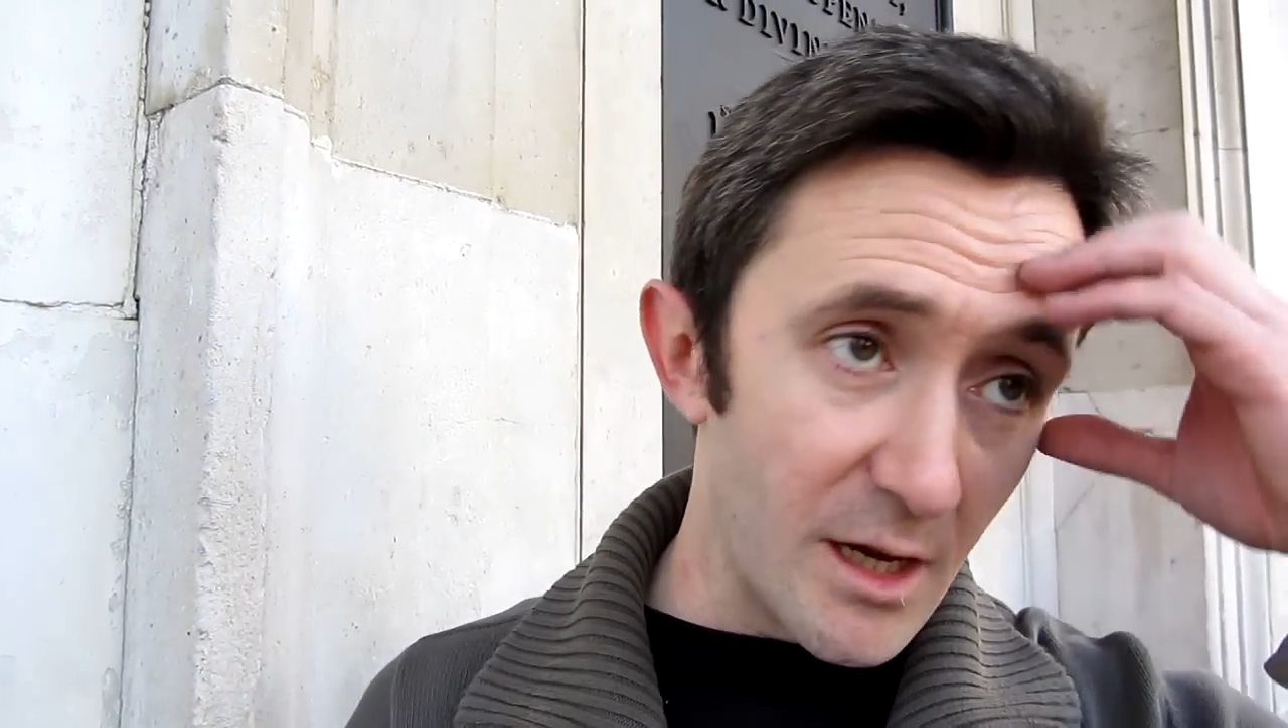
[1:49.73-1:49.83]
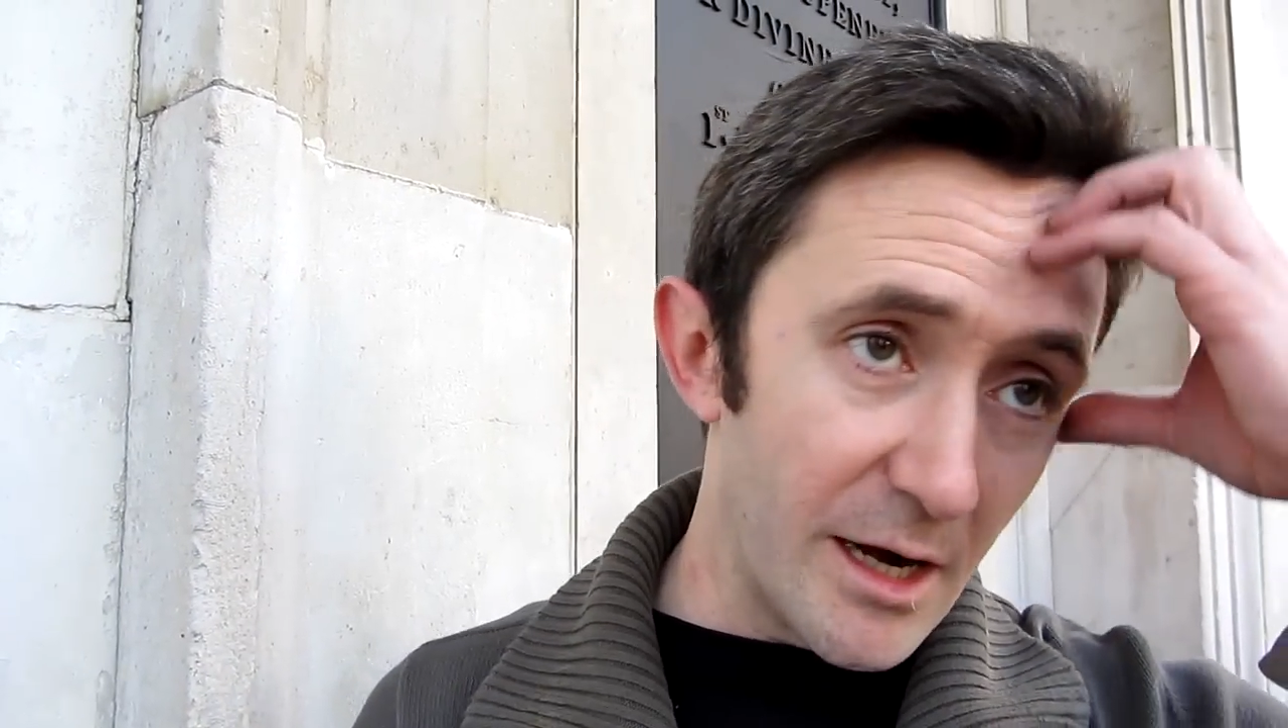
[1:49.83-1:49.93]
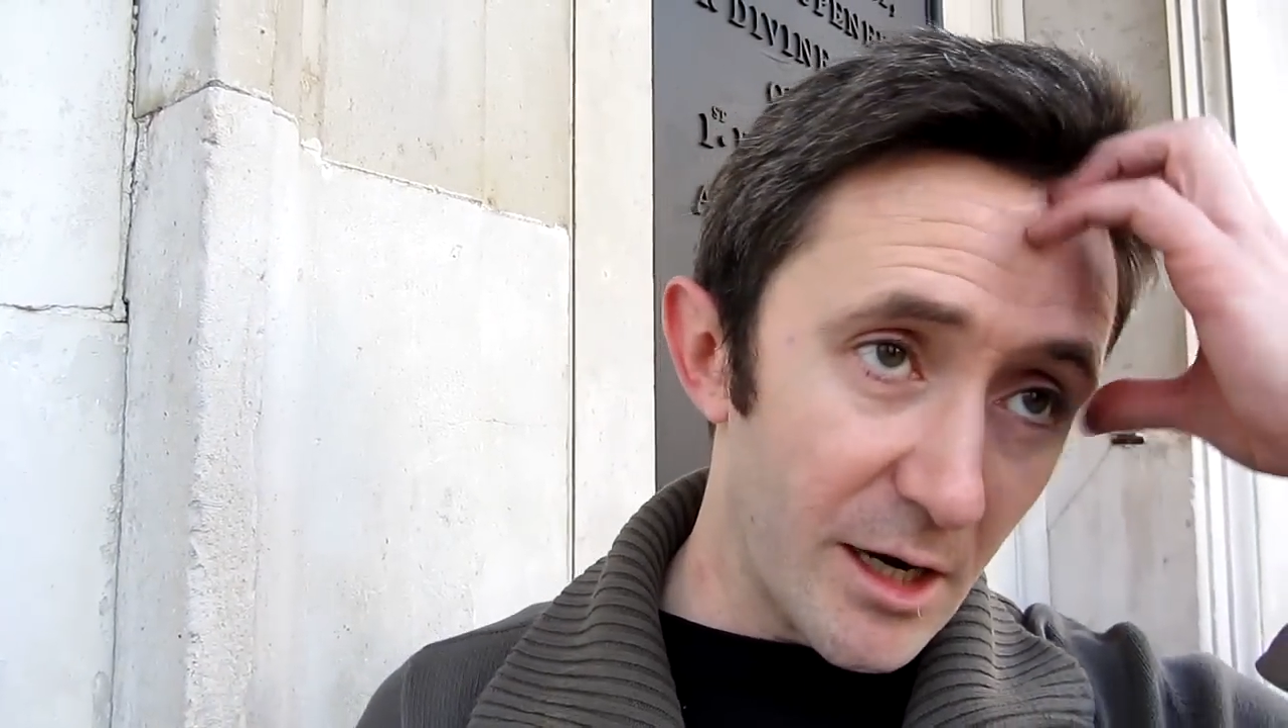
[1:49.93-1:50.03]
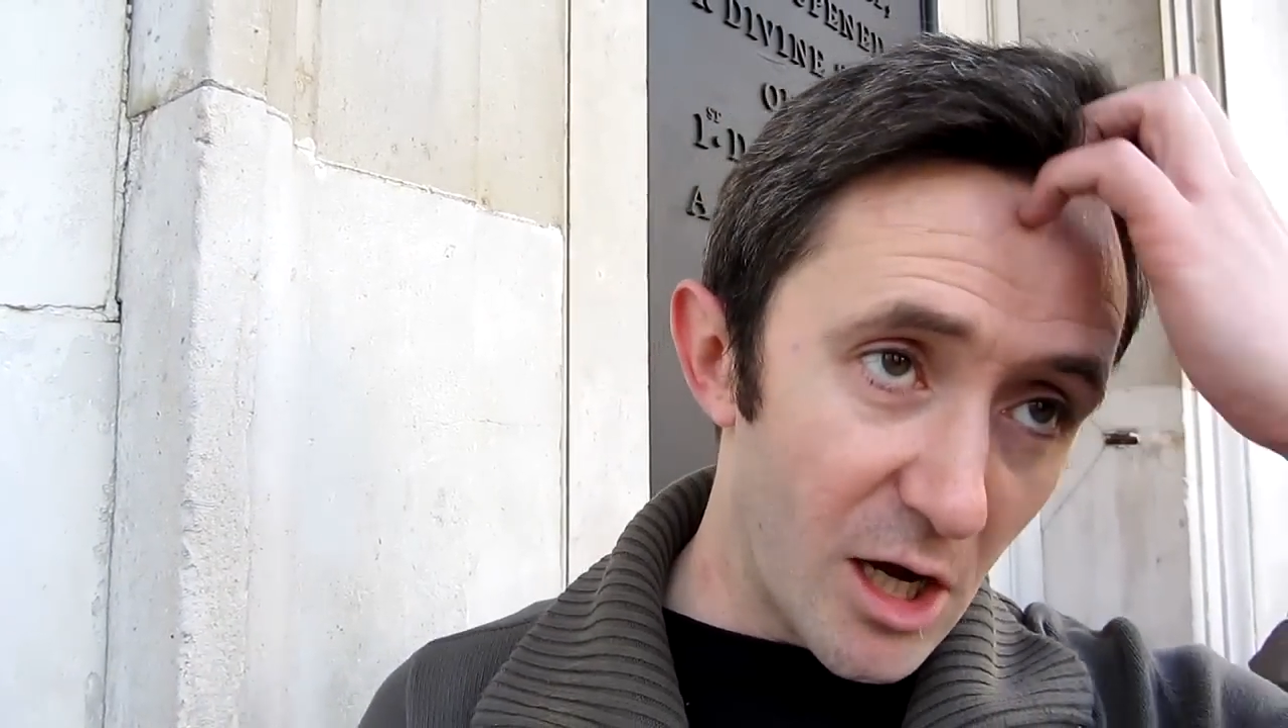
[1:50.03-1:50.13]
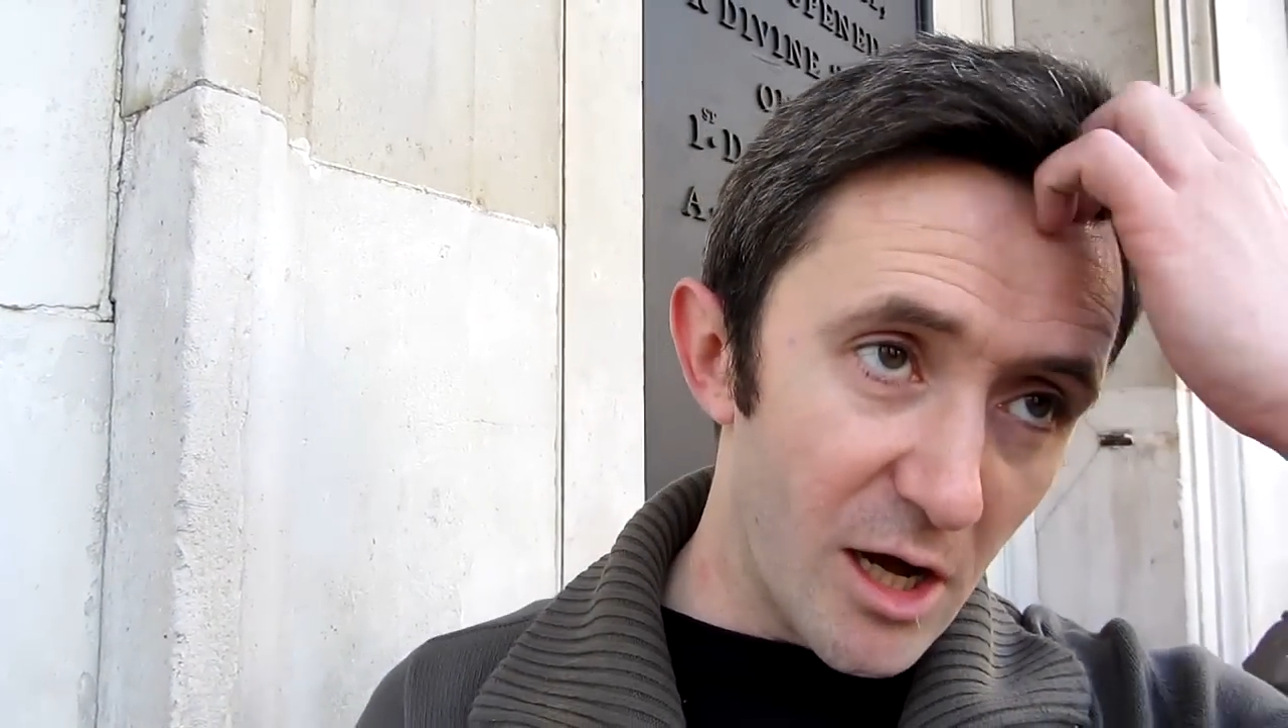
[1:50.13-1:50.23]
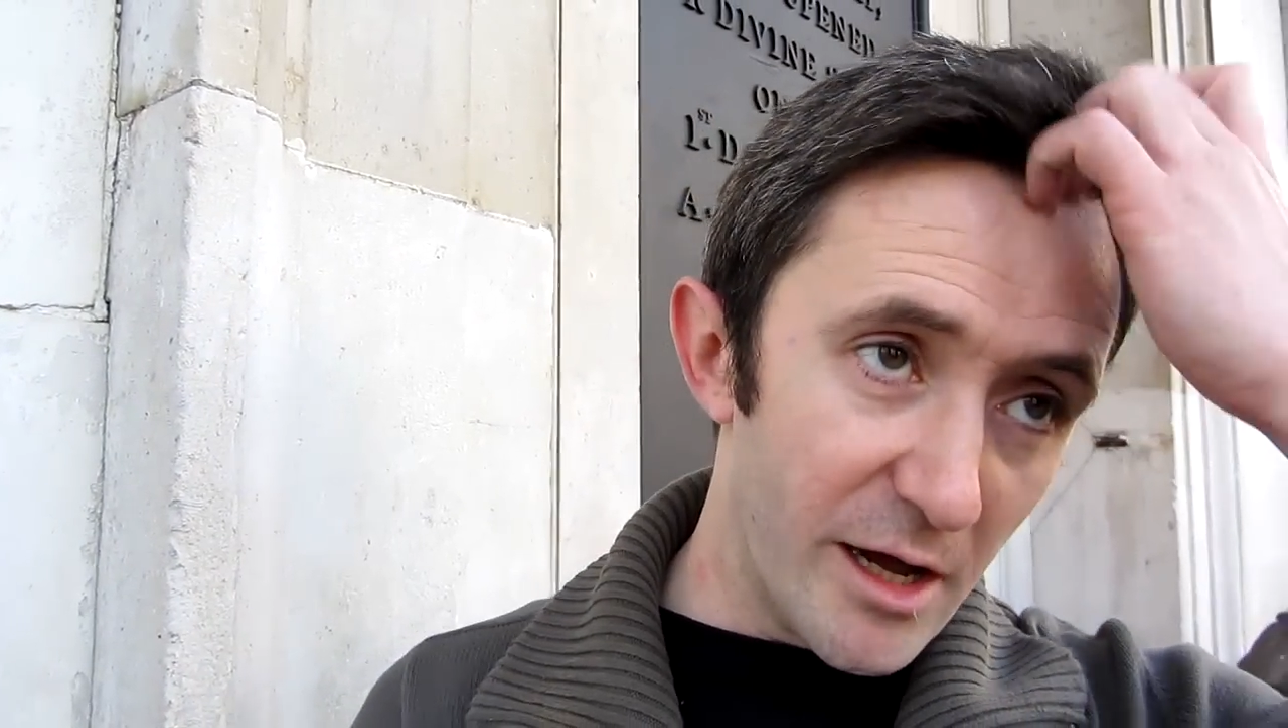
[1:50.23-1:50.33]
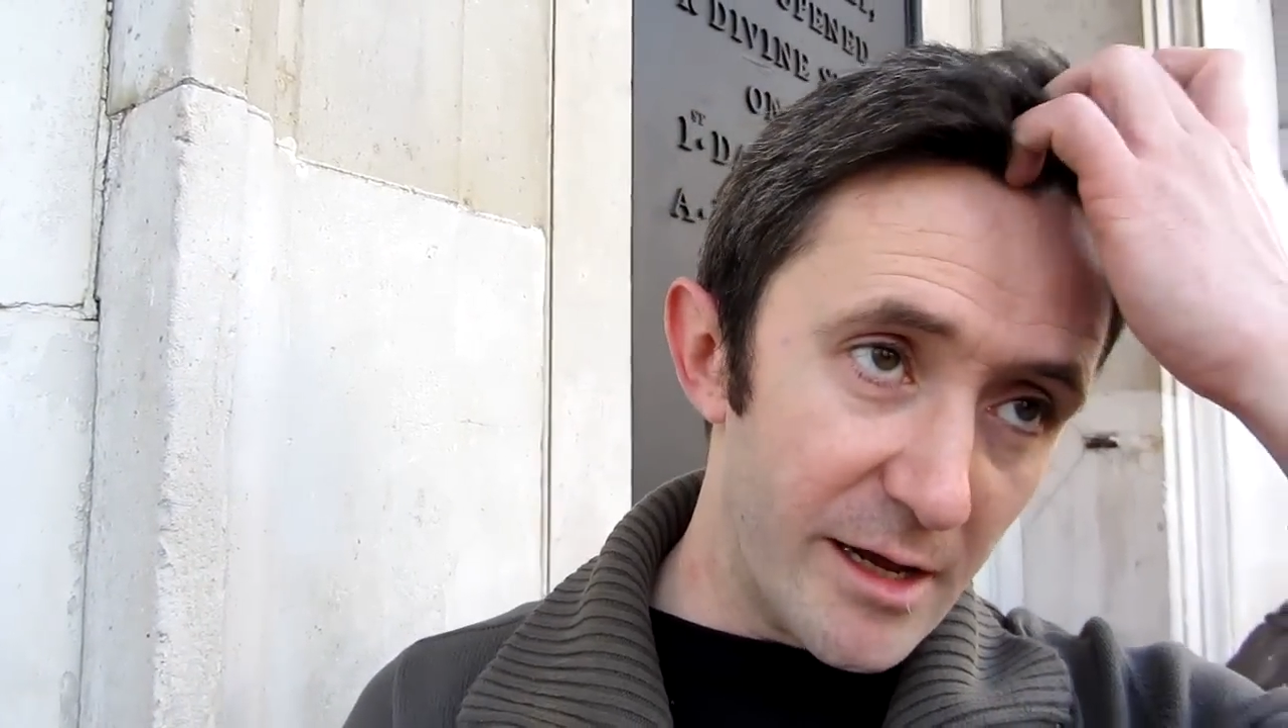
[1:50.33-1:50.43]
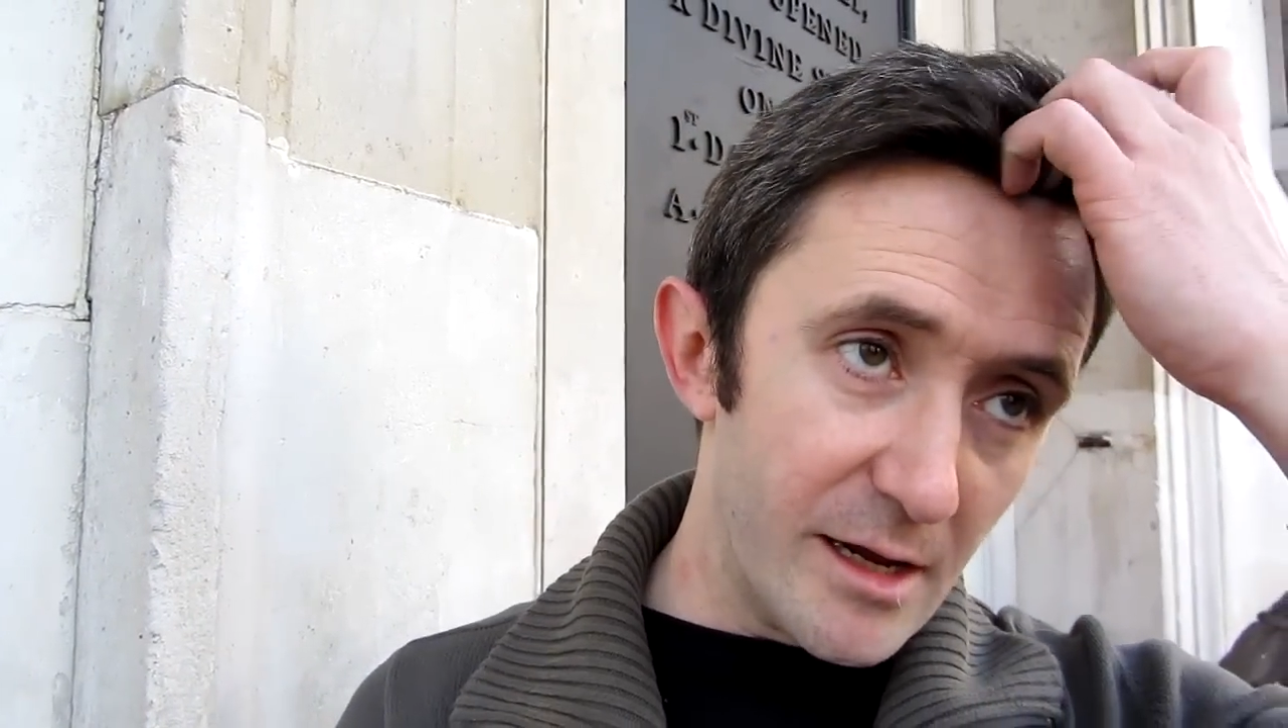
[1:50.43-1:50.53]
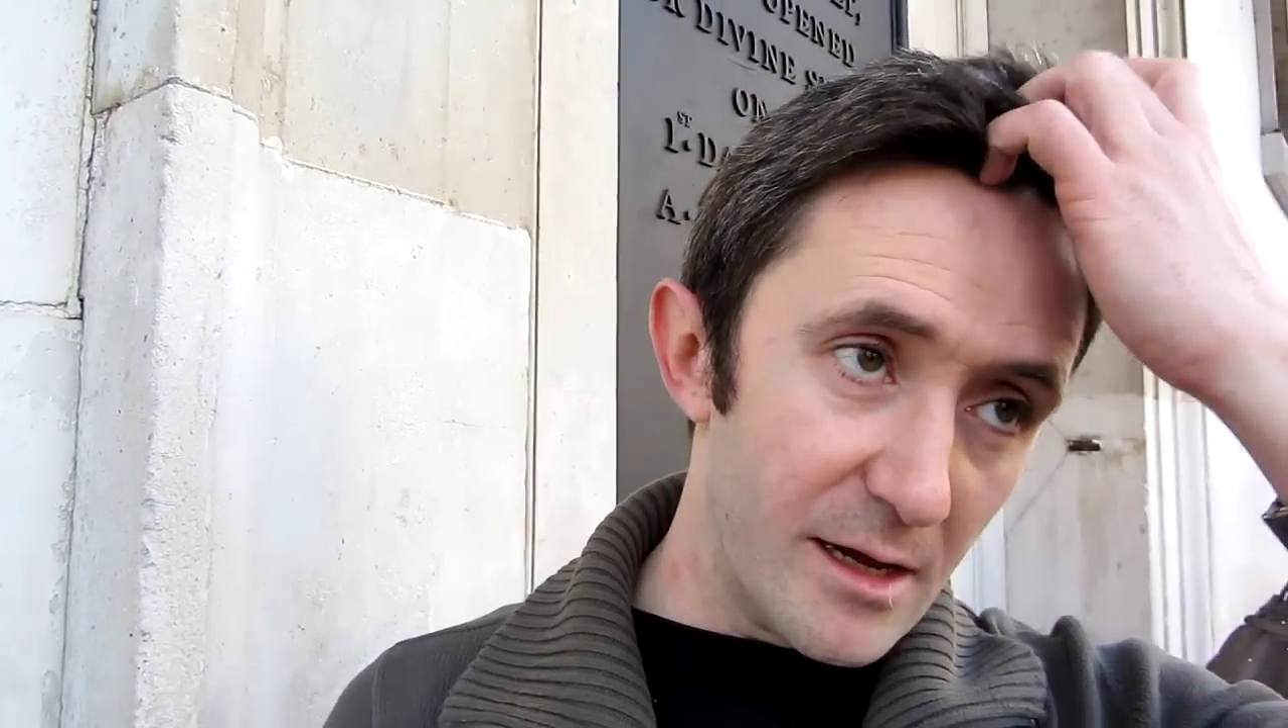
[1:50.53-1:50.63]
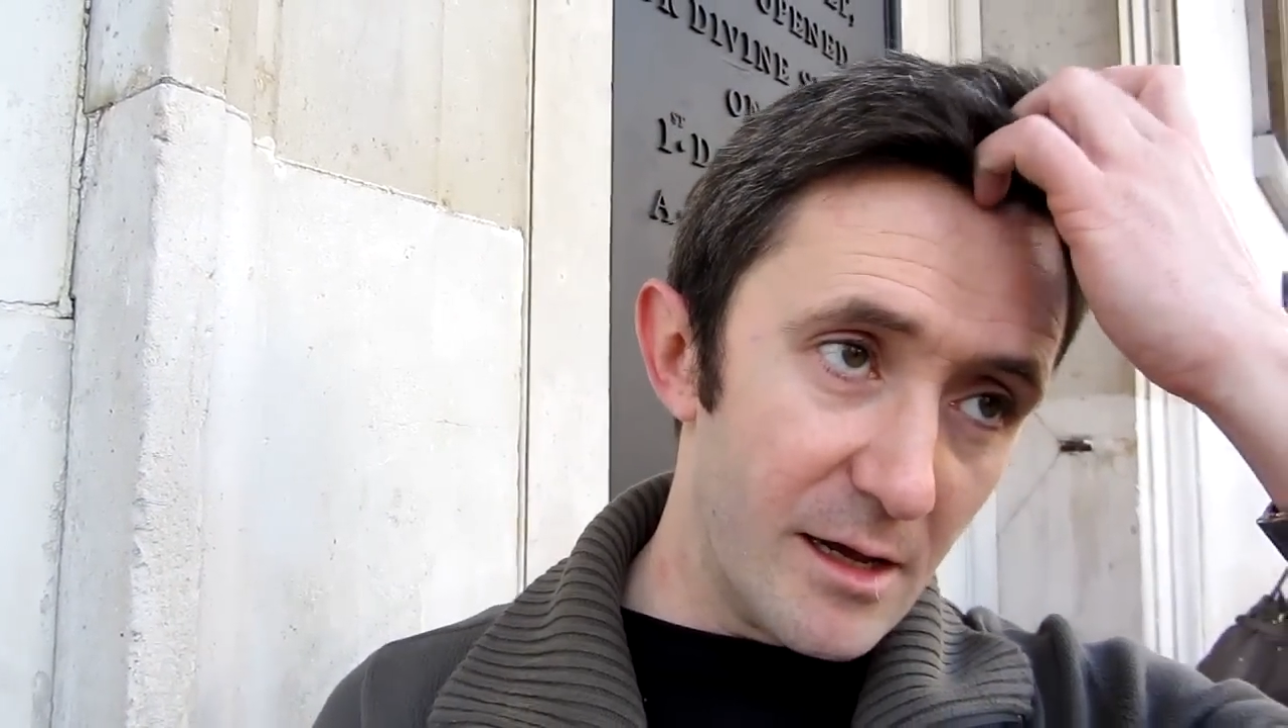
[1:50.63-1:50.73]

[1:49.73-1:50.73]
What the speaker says: and the guy